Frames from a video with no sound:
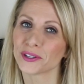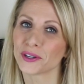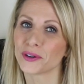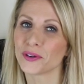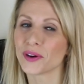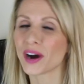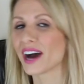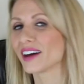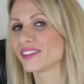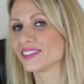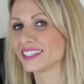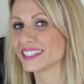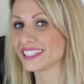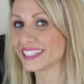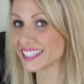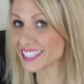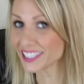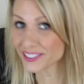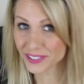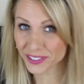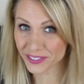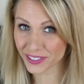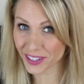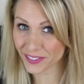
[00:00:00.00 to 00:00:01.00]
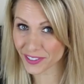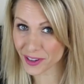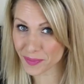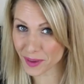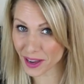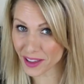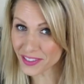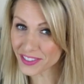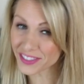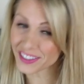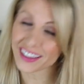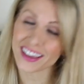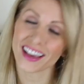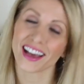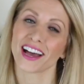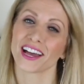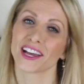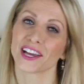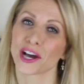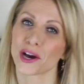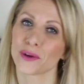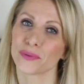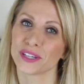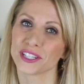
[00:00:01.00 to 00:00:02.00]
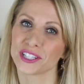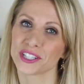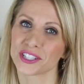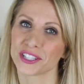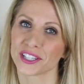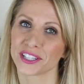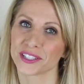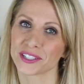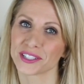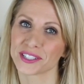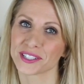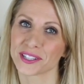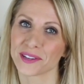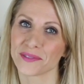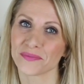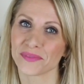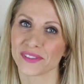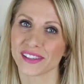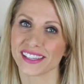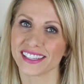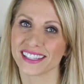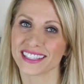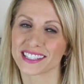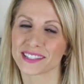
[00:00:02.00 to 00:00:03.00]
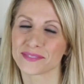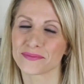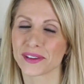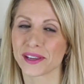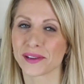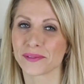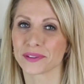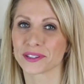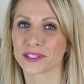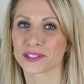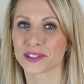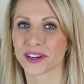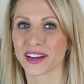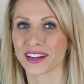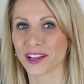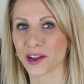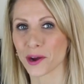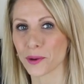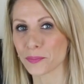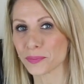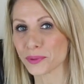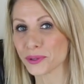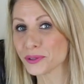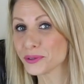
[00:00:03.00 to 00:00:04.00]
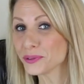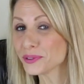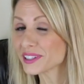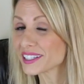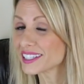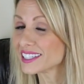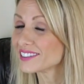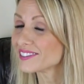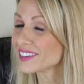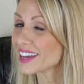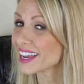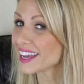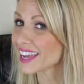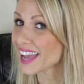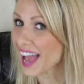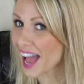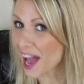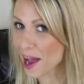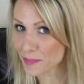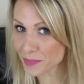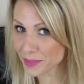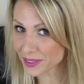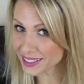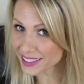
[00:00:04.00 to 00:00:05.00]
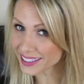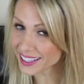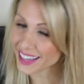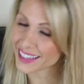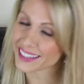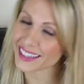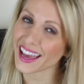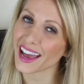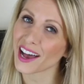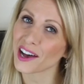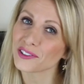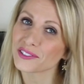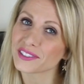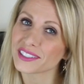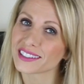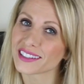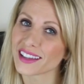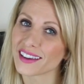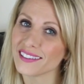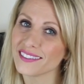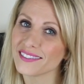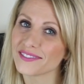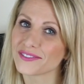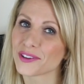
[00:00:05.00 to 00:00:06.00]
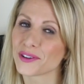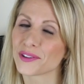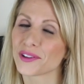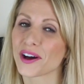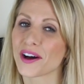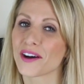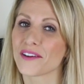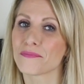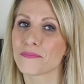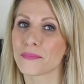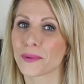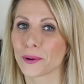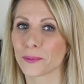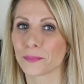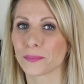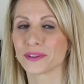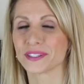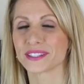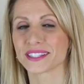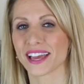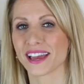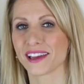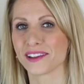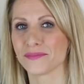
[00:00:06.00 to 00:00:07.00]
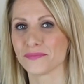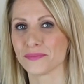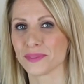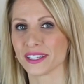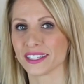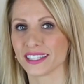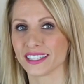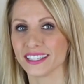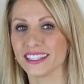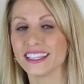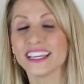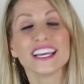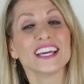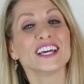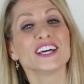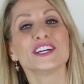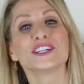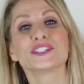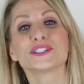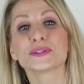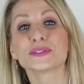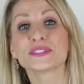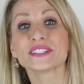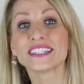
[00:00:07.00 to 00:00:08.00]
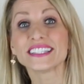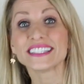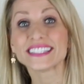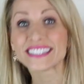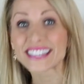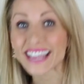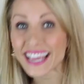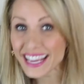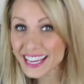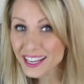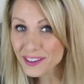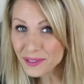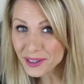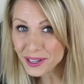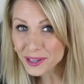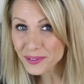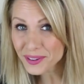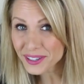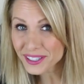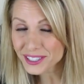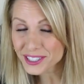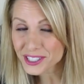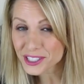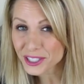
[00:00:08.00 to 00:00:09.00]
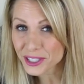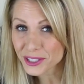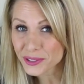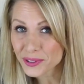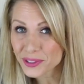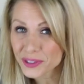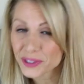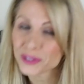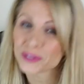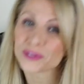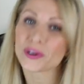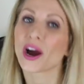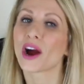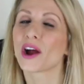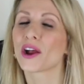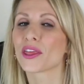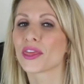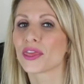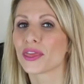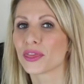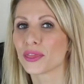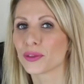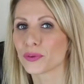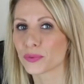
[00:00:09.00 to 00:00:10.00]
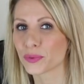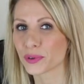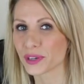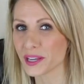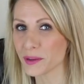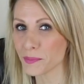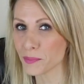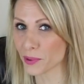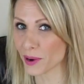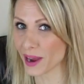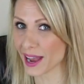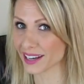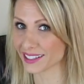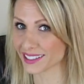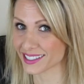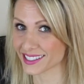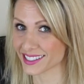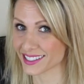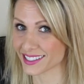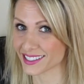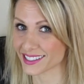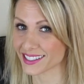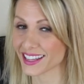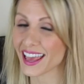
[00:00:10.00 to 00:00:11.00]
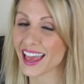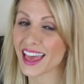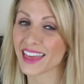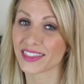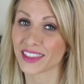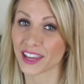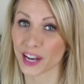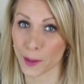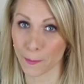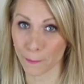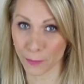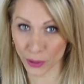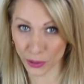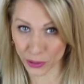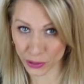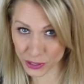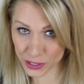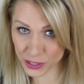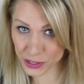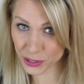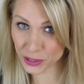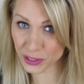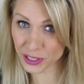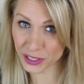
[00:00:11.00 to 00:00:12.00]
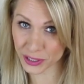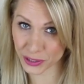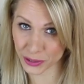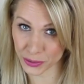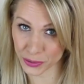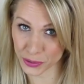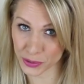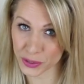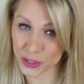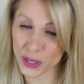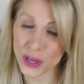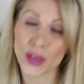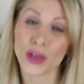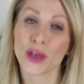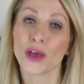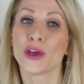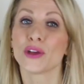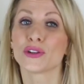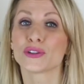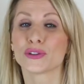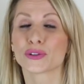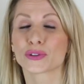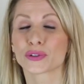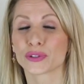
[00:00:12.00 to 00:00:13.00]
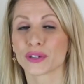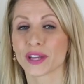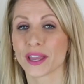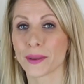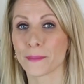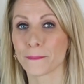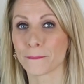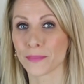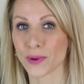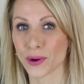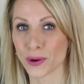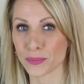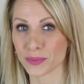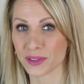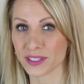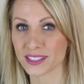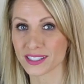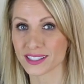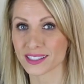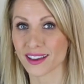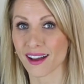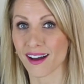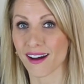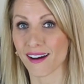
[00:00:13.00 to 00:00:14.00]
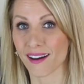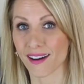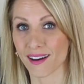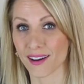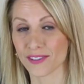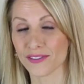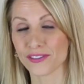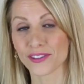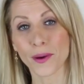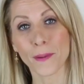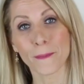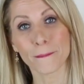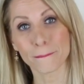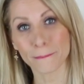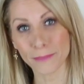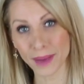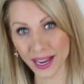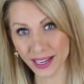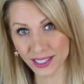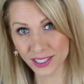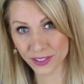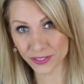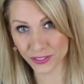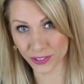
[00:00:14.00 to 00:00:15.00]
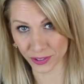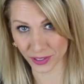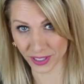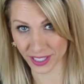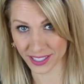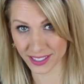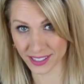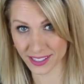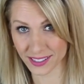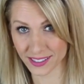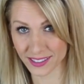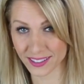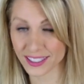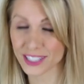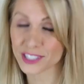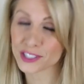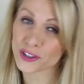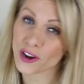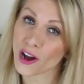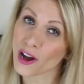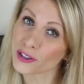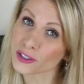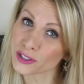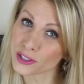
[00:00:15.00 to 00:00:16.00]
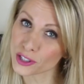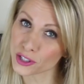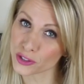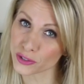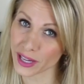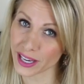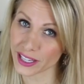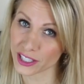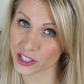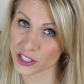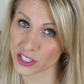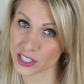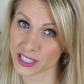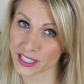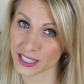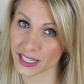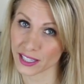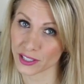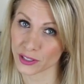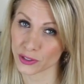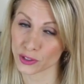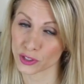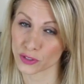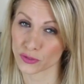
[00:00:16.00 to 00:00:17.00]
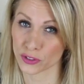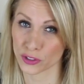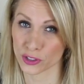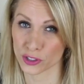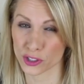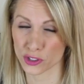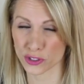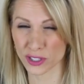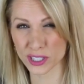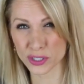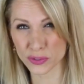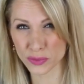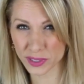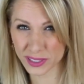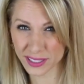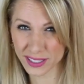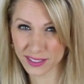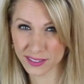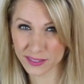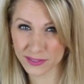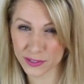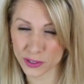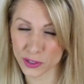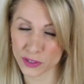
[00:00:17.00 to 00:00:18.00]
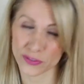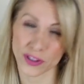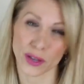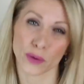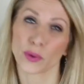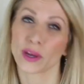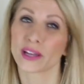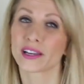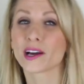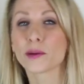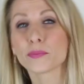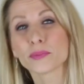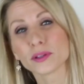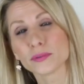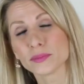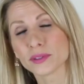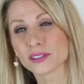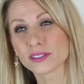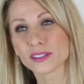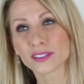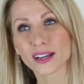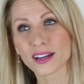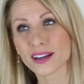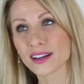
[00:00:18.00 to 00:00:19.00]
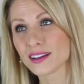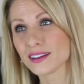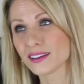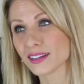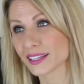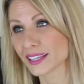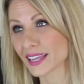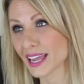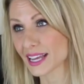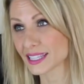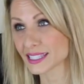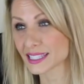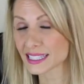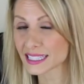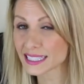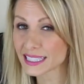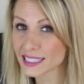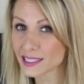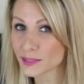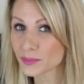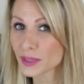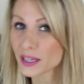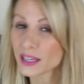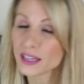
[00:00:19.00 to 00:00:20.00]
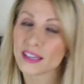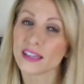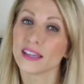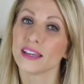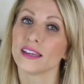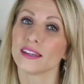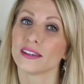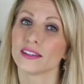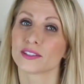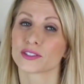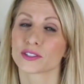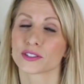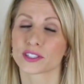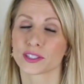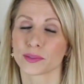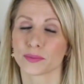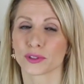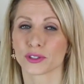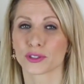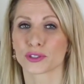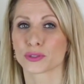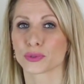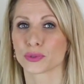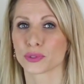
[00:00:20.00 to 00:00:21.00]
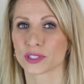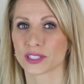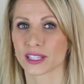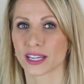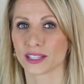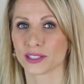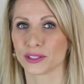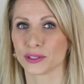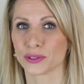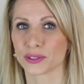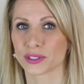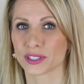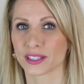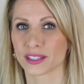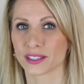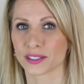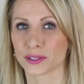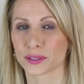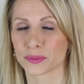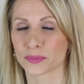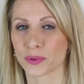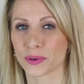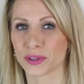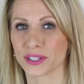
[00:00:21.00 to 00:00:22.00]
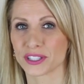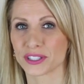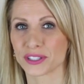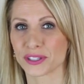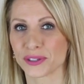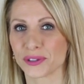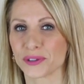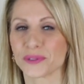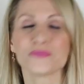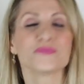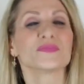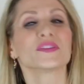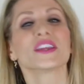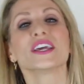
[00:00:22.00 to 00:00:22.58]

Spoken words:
know, on the eve of every month, I always share something to be able to try to help you live a happy and healthy life full of purpose and meaning. So today what I want to share with you are 3 practices that I personally use to create moments of mindfulness. And these are also strategies that I use for stress relief, or if I wake up in the middle of the night and I can't sleep. These are some of the tools that I use at those points too.